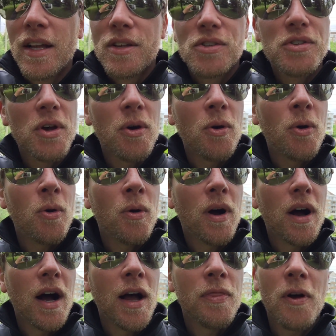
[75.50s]
So
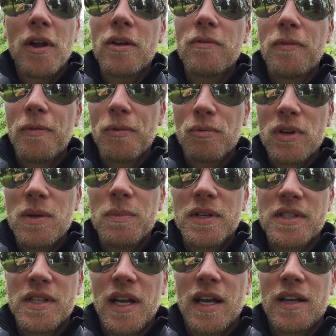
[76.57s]
I thought of 3
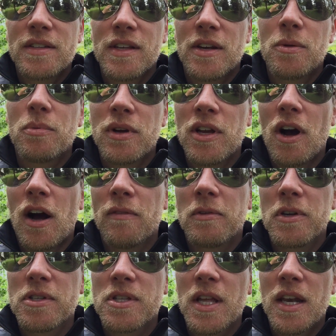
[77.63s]
mistakes that are pretty
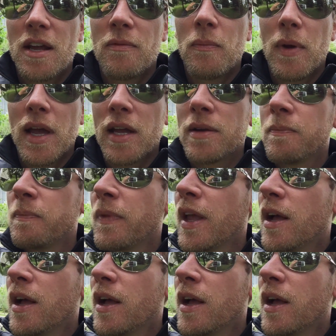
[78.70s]
obvious that I've made.